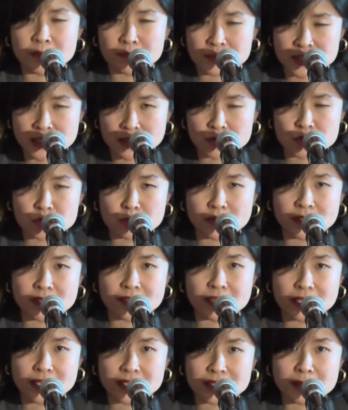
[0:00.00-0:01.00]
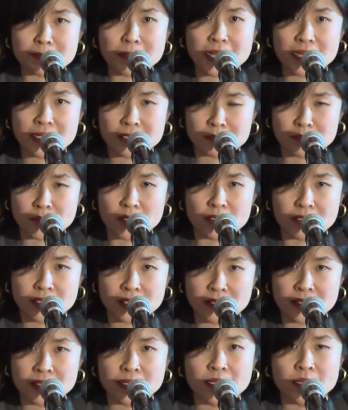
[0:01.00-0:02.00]
dealt with in the appellate
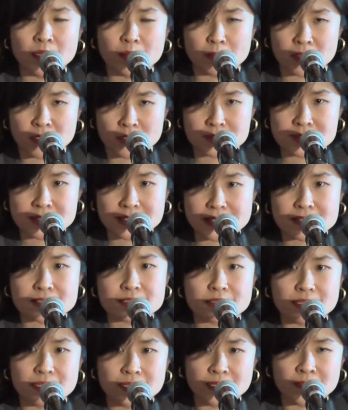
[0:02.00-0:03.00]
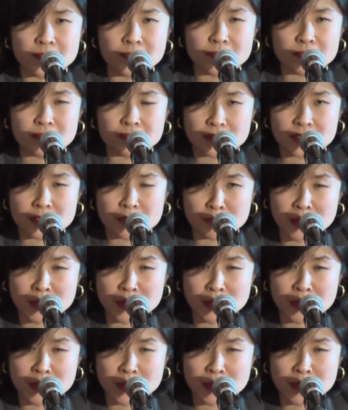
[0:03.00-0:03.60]
body process. The